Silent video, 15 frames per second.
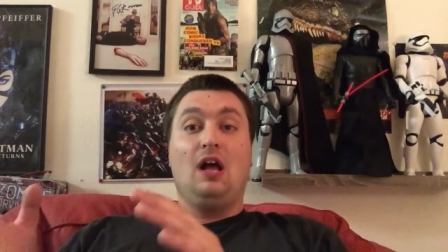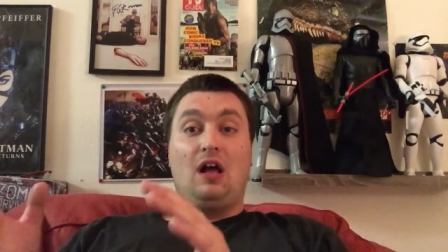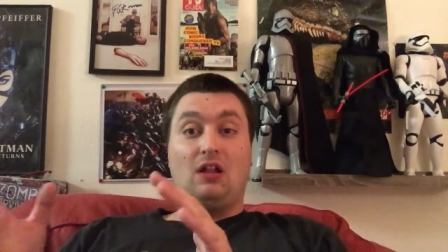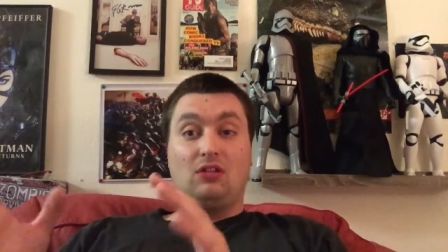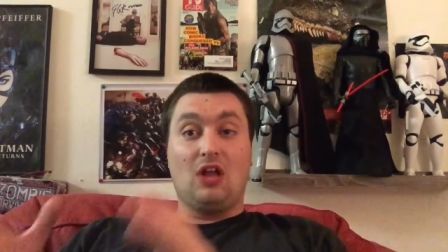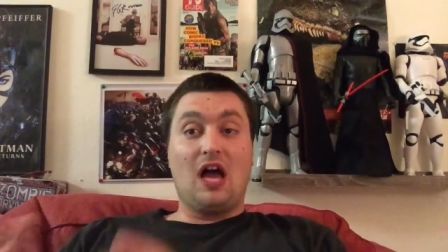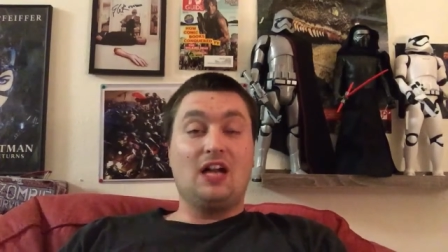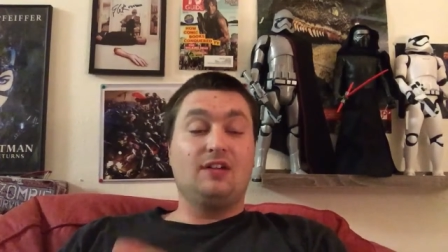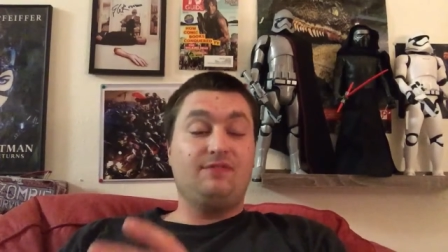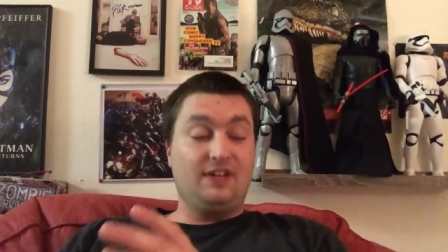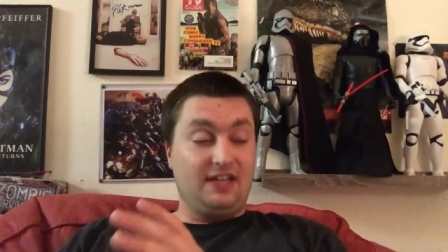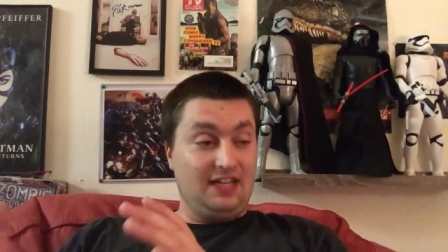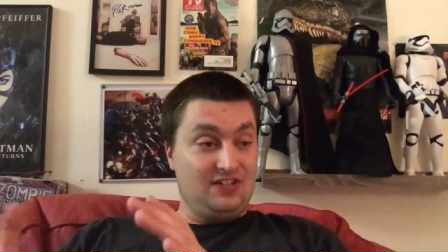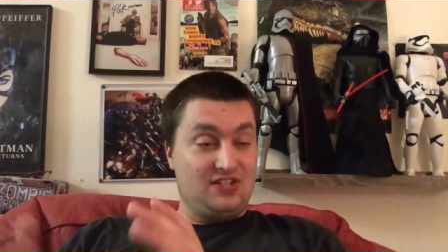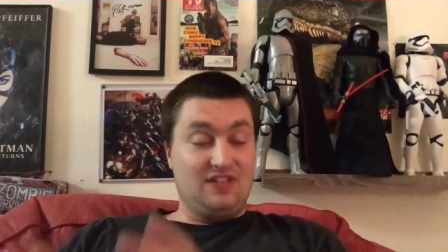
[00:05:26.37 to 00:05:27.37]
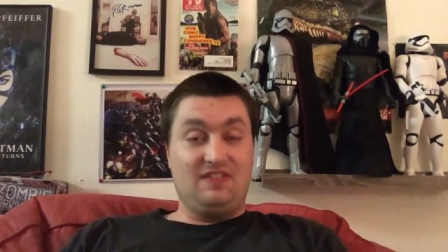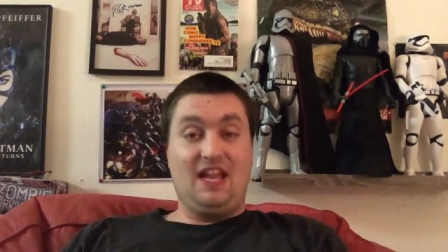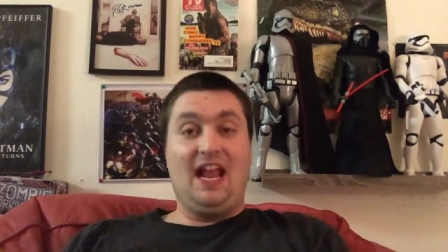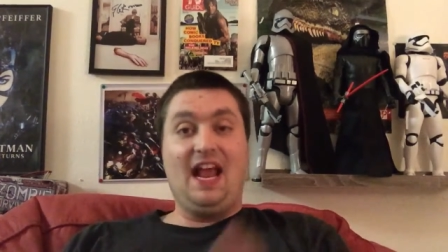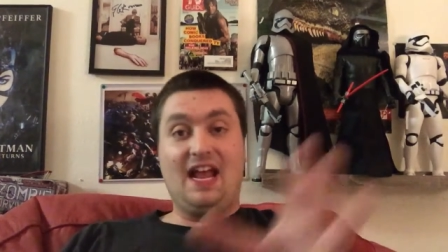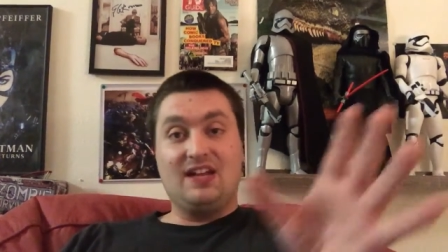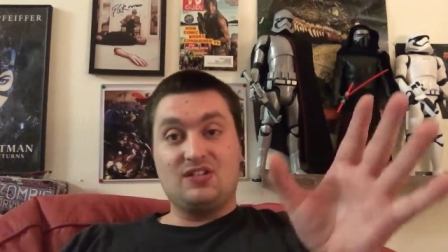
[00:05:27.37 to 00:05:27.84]
a lot of it is in the
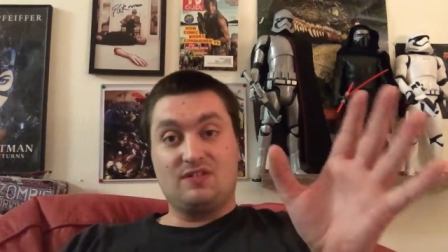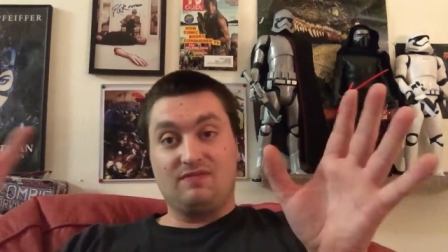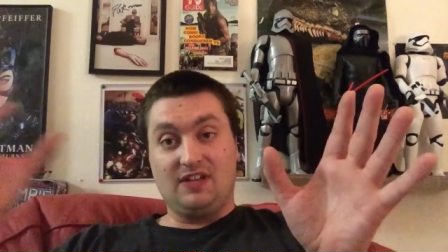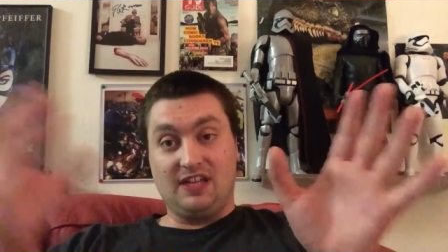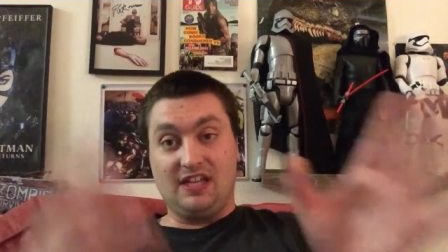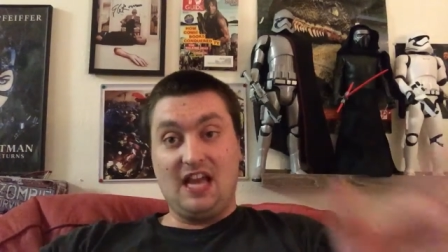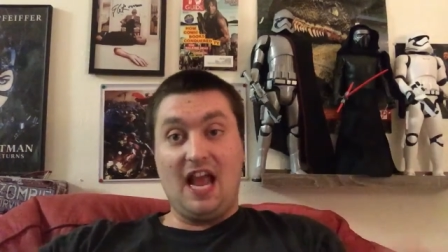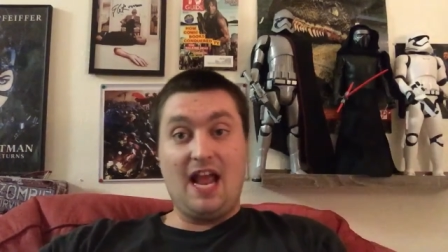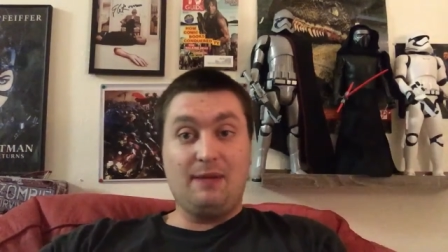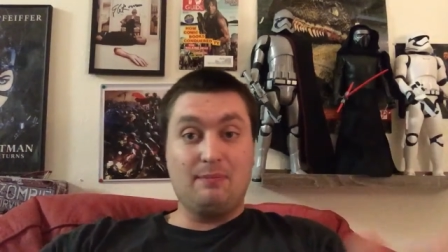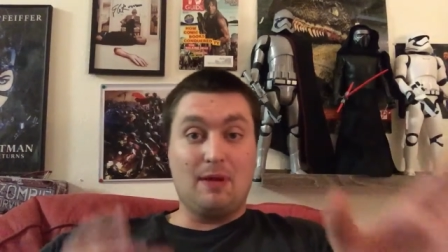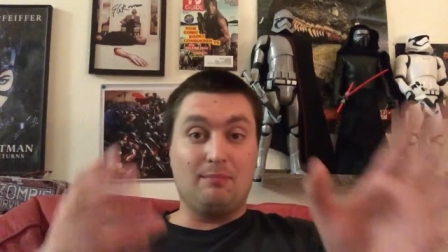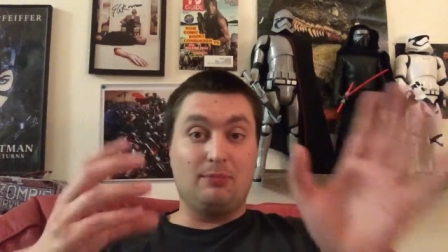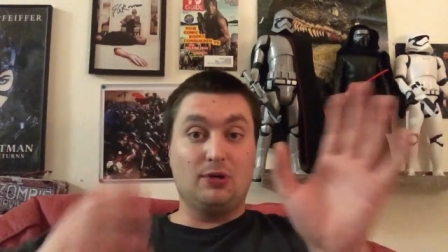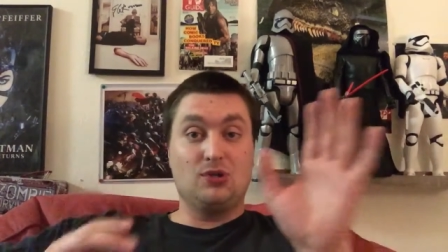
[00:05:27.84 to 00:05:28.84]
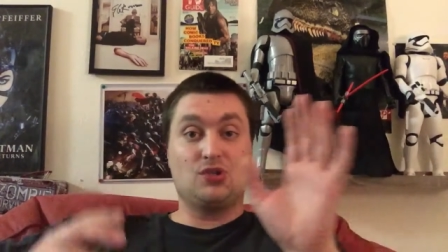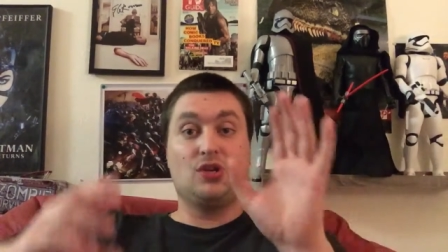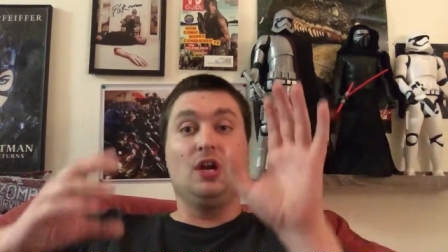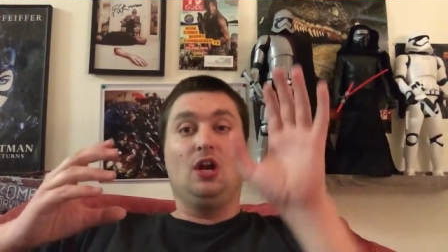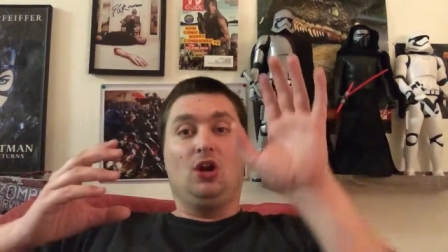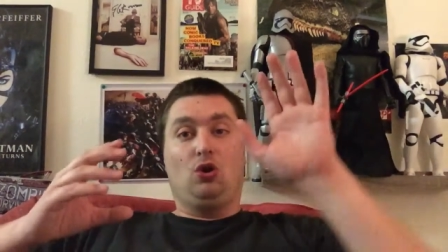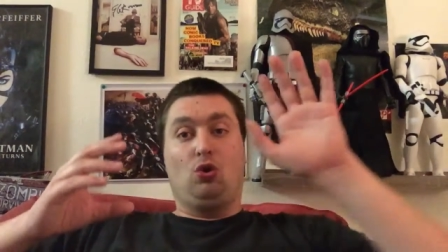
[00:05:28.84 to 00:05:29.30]
hands of the gang members
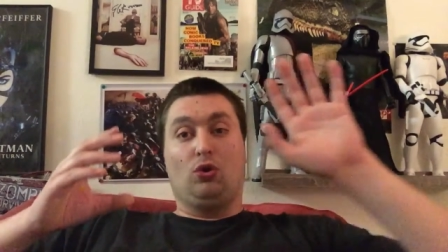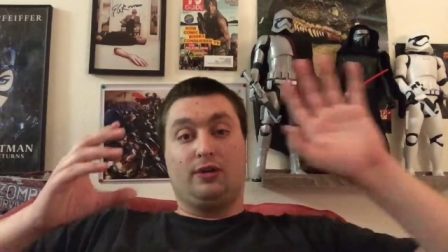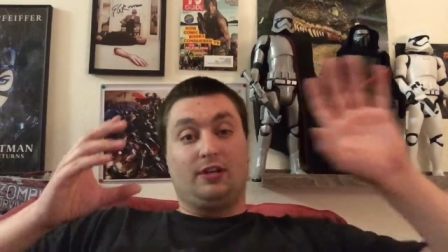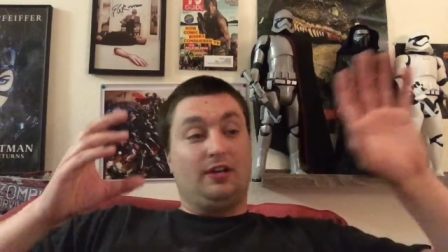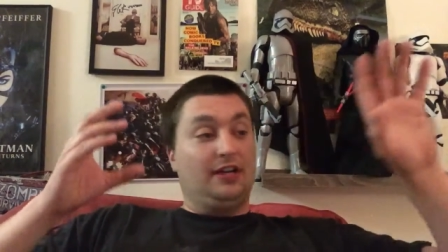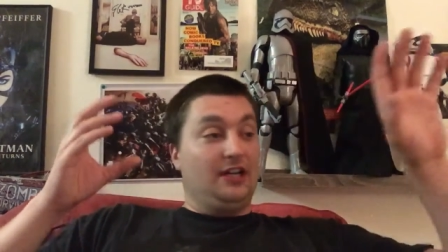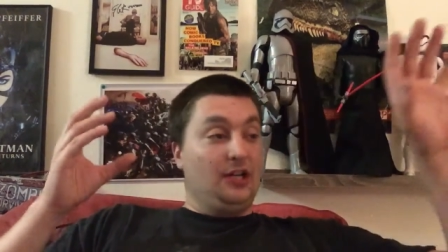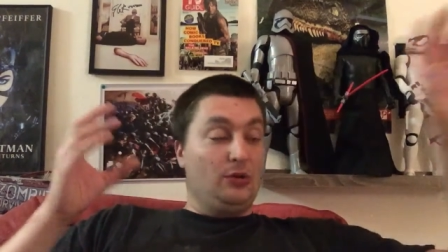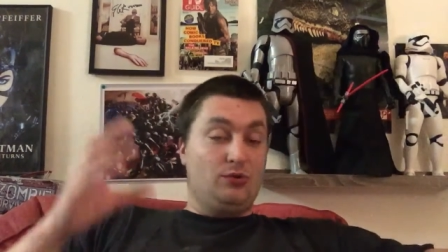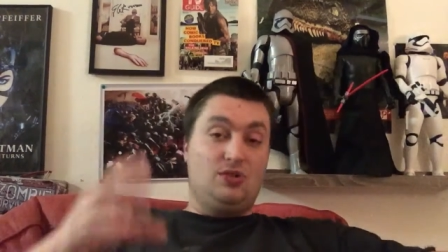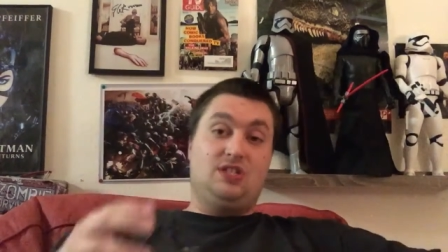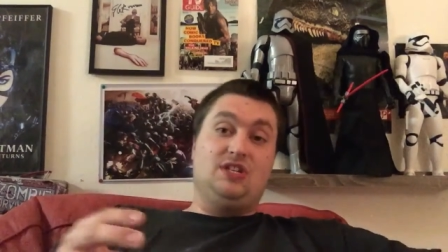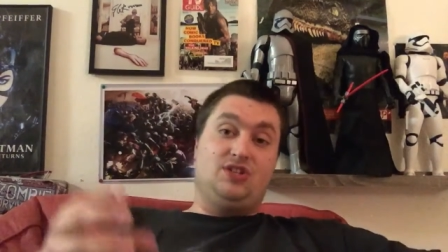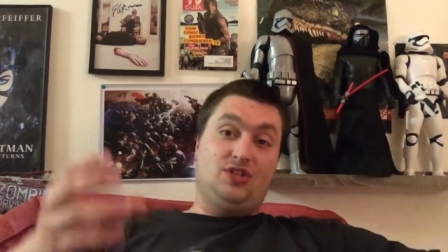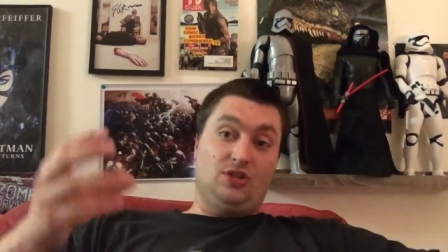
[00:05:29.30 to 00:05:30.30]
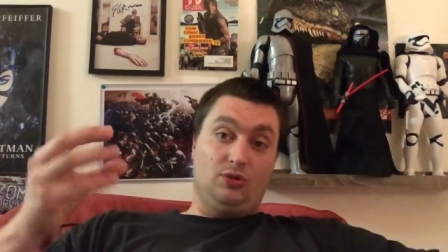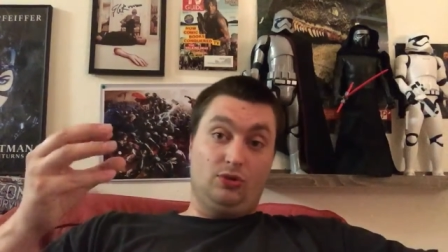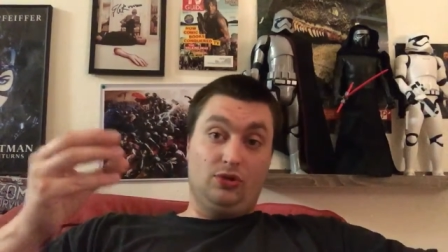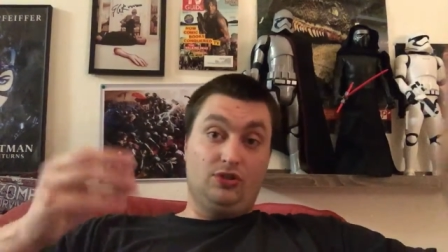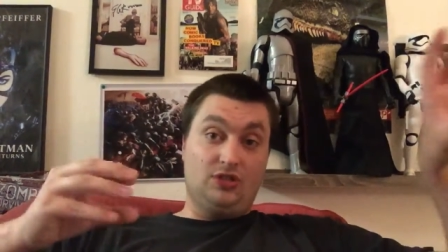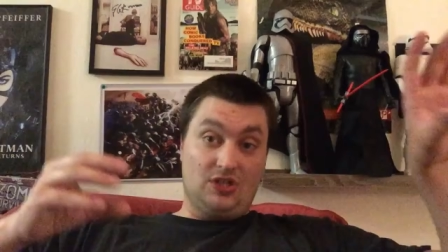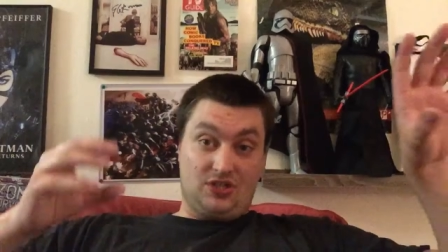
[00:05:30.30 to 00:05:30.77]
who are going to use this to
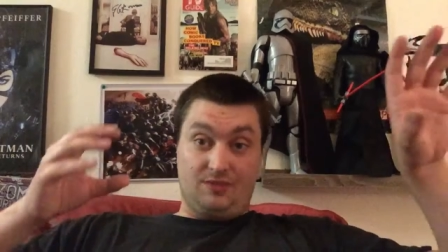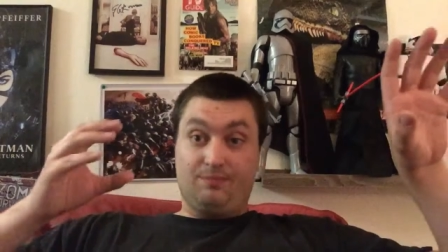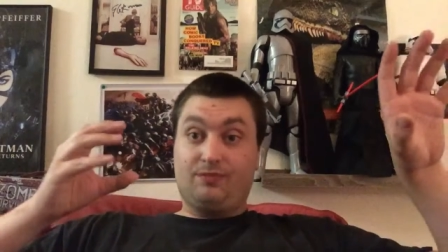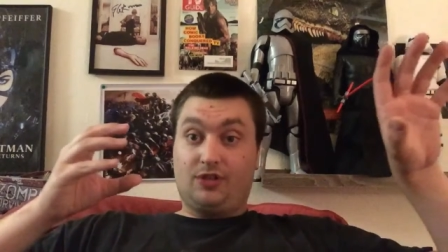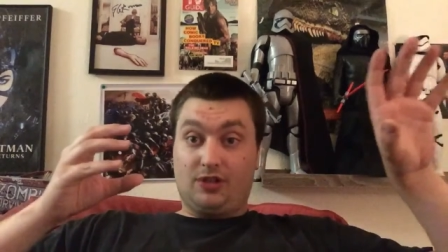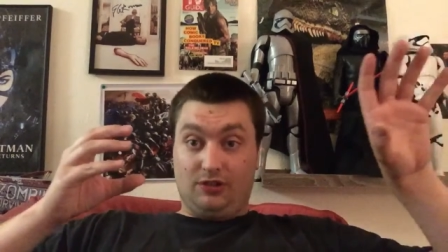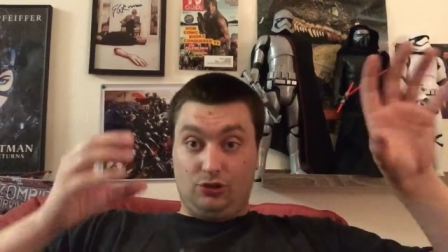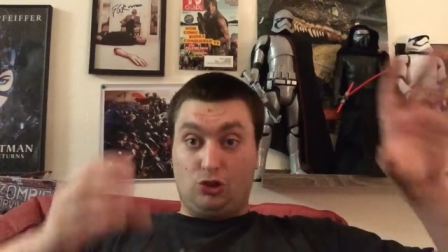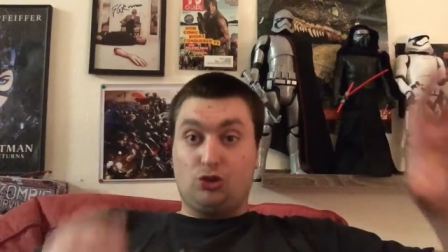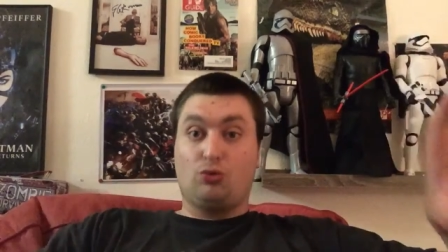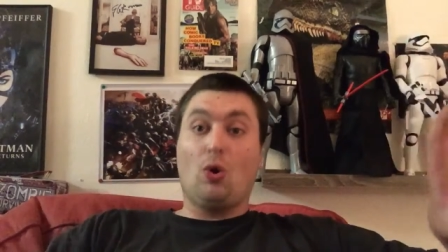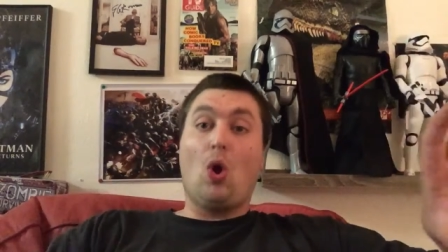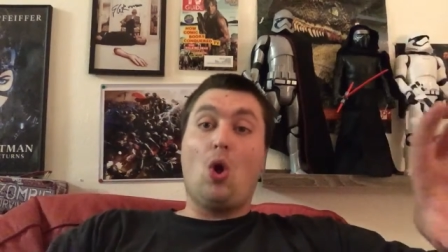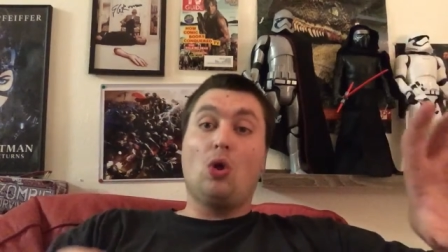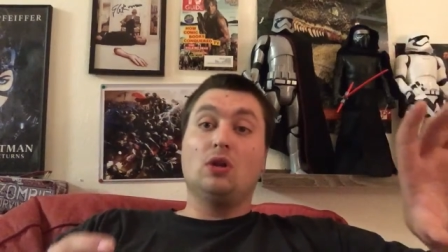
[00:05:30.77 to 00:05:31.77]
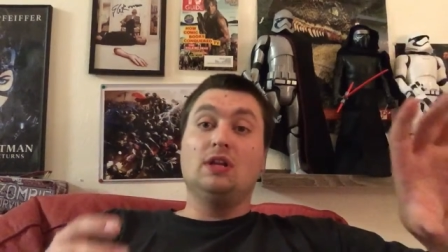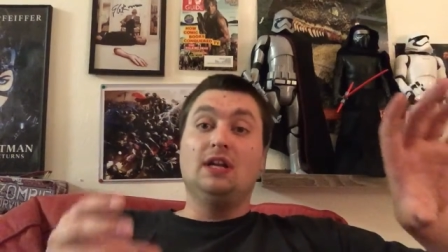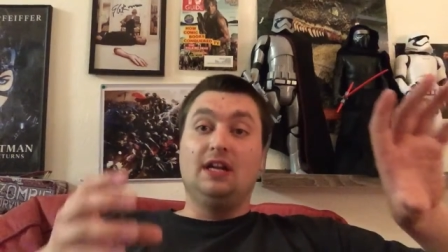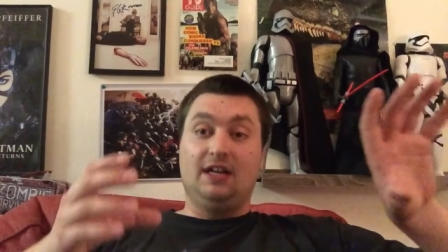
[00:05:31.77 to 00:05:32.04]
just control